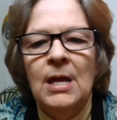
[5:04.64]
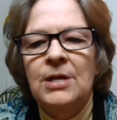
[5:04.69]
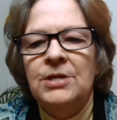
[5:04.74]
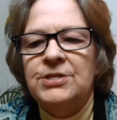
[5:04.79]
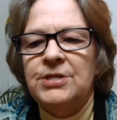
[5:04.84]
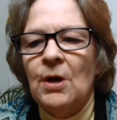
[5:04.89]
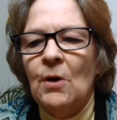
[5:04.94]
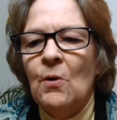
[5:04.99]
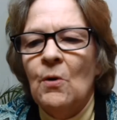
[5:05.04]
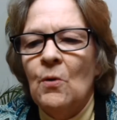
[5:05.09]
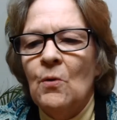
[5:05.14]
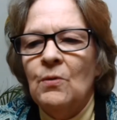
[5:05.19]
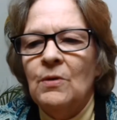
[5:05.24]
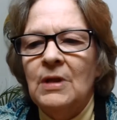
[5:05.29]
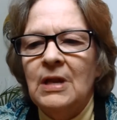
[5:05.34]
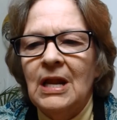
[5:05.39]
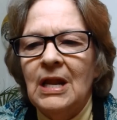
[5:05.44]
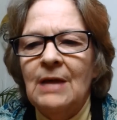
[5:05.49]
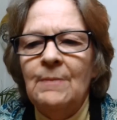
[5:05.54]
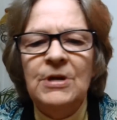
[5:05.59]
So
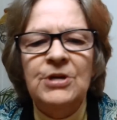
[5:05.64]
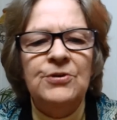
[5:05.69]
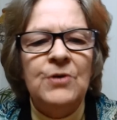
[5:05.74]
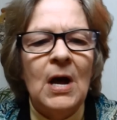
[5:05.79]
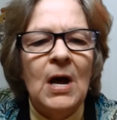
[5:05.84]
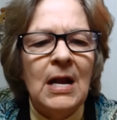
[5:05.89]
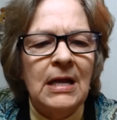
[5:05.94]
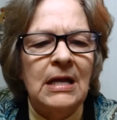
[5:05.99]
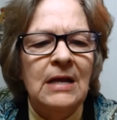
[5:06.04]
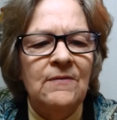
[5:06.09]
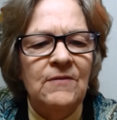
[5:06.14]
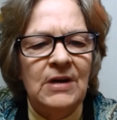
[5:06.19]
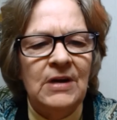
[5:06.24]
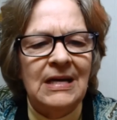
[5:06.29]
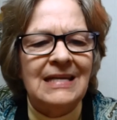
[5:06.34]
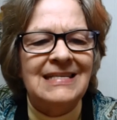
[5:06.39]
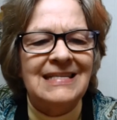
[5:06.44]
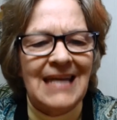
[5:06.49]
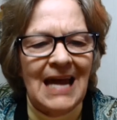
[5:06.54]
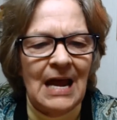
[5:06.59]
let me try to give an
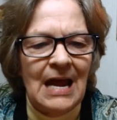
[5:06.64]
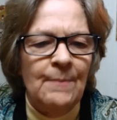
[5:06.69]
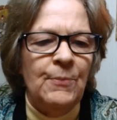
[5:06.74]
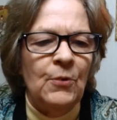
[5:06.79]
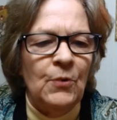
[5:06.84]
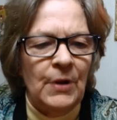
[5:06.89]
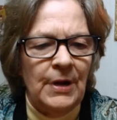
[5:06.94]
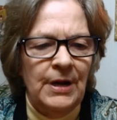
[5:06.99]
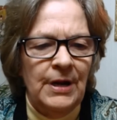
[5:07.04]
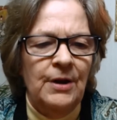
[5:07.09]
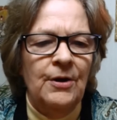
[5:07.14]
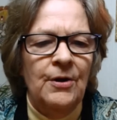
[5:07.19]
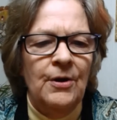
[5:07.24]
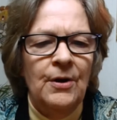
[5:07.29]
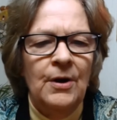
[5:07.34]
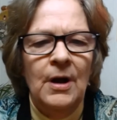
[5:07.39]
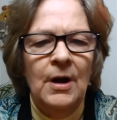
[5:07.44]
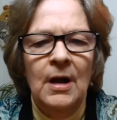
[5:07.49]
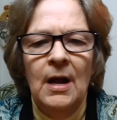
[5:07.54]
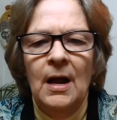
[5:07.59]
example
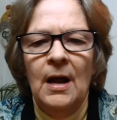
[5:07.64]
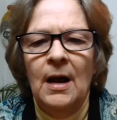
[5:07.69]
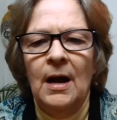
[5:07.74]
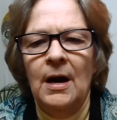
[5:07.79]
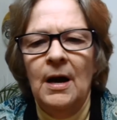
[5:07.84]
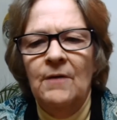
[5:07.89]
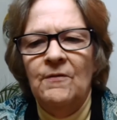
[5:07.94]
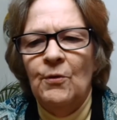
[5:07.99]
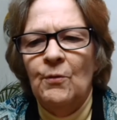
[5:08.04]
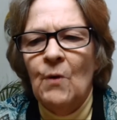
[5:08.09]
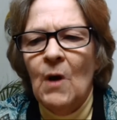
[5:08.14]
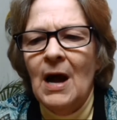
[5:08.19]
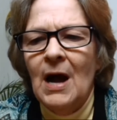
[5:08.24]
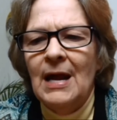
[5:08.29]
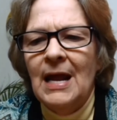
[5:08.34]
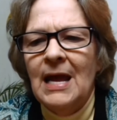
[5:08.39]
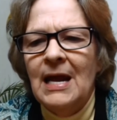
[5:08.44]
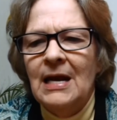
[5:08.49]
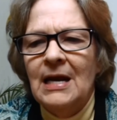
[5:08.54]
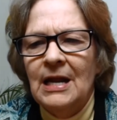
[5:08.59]
here of a
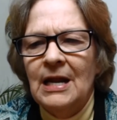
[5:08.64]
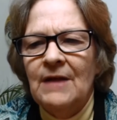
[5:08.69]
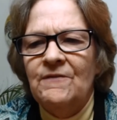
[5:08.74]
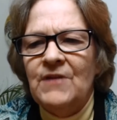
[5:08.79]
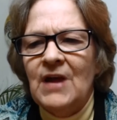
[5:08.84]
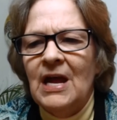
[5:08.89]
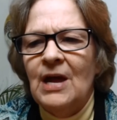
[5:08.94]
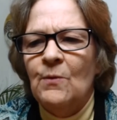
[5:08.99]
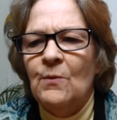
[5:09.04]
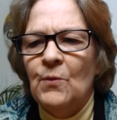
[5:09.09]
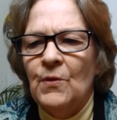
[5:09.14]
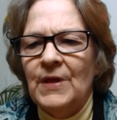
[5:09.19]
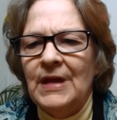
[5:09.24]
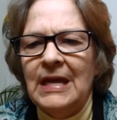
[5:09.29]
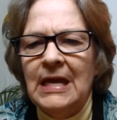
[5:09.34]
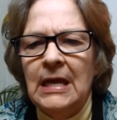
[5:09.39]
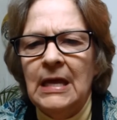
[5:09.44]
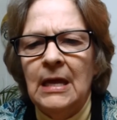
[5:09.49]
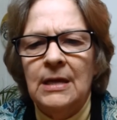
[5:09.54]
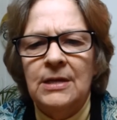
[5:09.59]
right hand and left hand with a
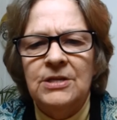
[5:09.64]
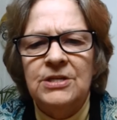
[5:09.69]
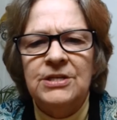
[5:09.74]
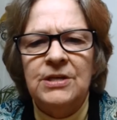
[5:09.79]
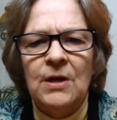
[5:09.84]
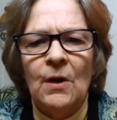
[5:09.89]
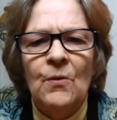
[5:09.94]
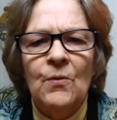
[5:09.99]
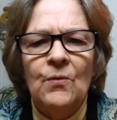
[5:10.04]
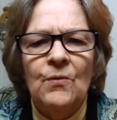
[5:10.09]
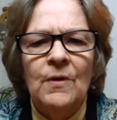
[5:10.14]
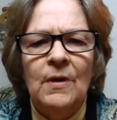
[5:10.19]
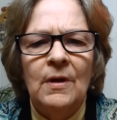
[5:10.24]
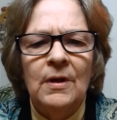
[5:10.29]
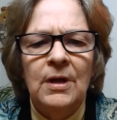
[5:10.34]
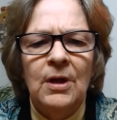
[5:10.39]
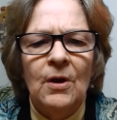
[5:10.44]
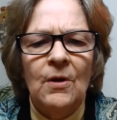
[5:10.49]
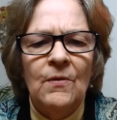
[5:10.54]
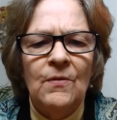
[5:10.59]
kid. So,
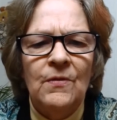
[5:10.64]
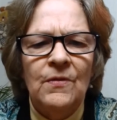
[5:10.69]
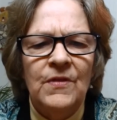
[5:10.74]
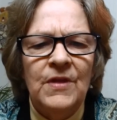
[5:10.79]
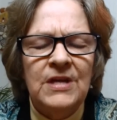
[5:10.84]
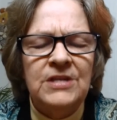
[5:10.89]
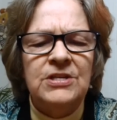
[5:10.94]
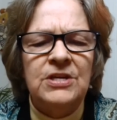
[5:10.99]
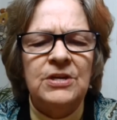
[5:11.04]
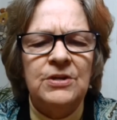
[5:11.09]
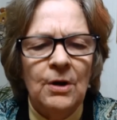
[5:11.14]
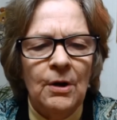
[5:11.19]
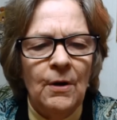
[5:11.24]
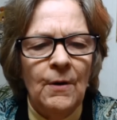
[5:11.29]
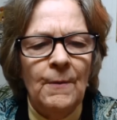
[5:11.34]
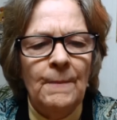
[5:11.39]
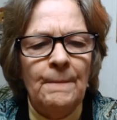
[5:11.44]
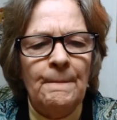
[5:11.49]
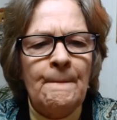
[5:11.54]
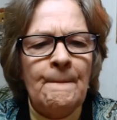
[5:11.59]
this
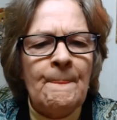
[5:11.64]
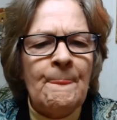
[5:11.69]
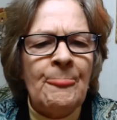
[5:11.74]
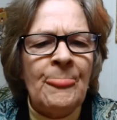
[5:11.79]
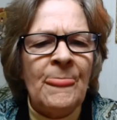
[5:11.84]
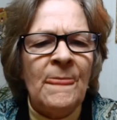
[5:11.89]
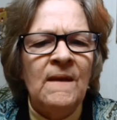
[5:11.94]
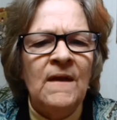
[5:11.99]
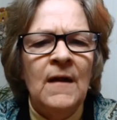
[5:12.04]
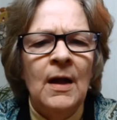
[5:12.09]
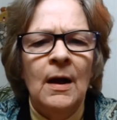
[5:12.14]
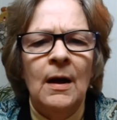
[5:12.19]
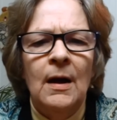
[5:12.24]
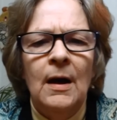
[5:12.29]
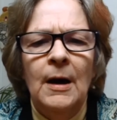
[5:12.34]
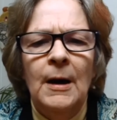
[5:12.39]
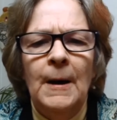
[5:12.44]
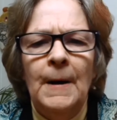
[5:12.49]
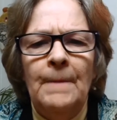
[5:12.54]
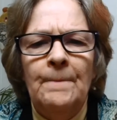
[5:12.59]
adult
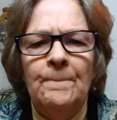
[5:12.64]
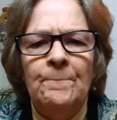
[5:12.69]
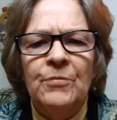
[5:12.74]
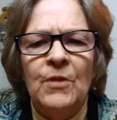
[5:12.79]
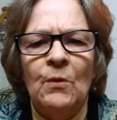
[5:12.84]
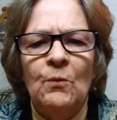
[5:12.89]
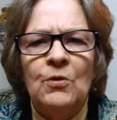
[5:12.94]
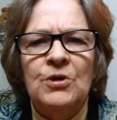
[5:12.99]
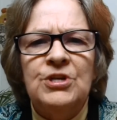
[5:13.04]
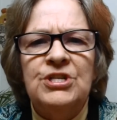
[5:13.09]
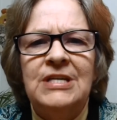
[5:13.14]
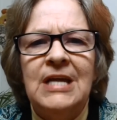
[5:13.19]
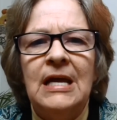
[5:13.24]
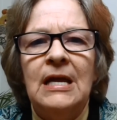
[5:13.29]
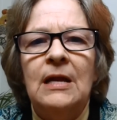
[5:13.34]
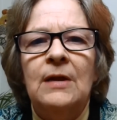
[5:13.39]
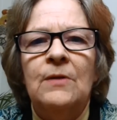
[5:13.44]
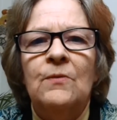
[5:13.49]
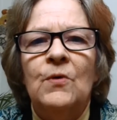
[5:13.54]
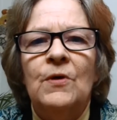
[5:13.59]
was
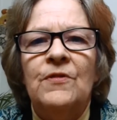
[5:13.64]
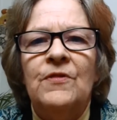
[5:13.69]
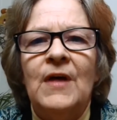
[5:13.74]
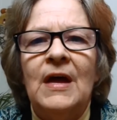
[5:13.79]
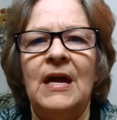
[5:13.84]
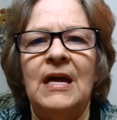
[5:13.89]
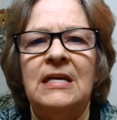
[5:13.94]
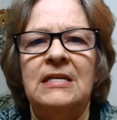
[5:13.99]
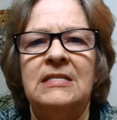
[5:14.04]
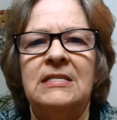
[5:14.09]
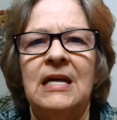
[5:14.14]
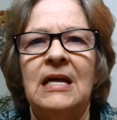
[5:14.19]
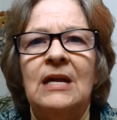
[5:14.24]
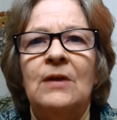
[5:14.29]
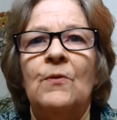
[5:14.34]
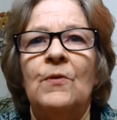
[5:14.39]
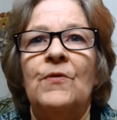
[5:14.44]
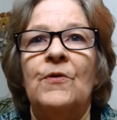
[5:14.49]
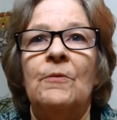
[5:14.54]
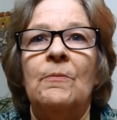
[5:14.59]
dealing with things,
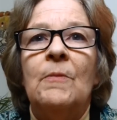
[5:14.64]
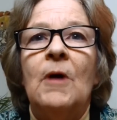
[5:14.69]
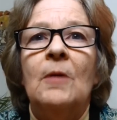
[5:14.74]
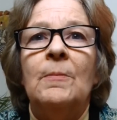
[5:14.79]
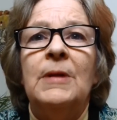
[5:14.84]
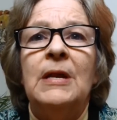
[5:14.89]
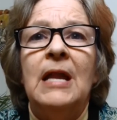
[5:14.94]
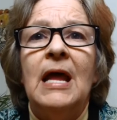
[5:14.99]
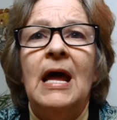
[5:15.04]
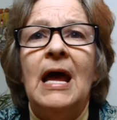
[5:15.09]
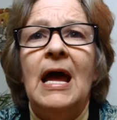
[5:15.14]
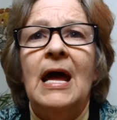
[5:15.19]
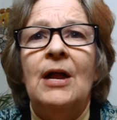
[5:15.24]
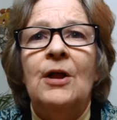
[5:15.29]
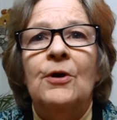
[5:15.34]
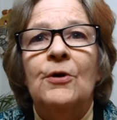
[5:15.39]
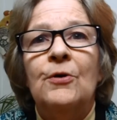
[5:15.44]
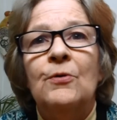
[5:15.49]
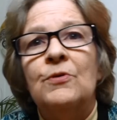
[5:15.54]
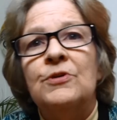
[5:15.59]
dealing with her mom and dad,
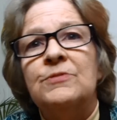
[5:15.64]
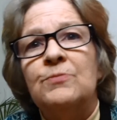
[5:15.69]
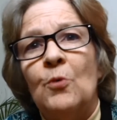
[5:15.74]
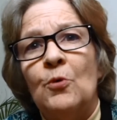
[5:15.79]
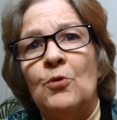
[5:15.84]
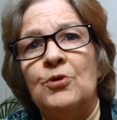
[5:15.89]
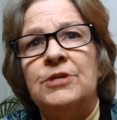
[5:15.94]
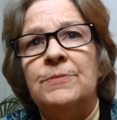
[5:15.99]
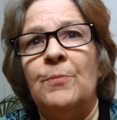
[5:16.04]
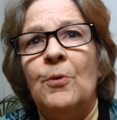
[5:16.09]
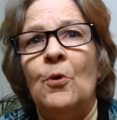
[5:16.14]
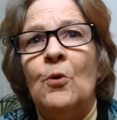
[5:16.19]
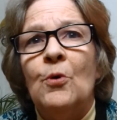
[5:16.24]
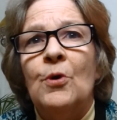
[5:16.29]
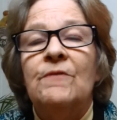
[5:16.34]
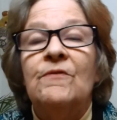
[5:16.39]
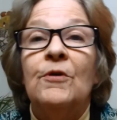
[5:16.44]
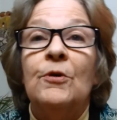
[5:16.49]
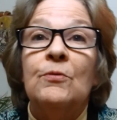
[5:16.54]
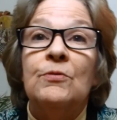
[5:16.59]
who was more
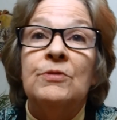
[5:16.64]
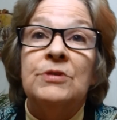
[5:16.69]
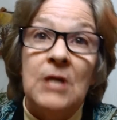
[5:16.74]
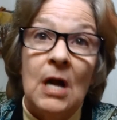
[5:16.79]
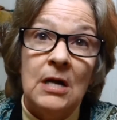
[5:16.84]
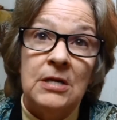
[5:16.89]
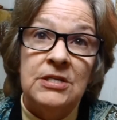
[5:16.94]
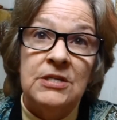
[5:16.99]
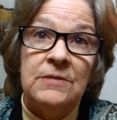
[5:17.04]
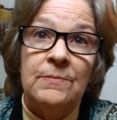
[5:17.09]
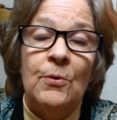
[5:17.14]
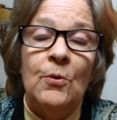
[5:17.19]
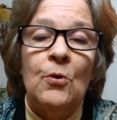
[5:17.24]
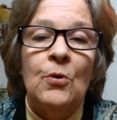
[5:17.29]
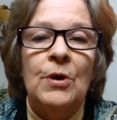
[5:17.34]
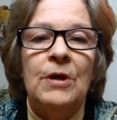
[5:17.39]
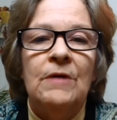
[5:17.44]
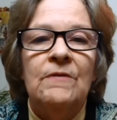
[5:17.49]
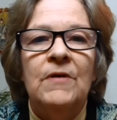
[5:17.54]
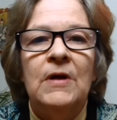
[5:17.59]
supportive, who was not
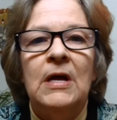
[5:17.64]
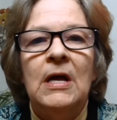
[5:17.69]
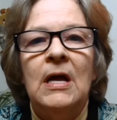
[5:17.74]
supportive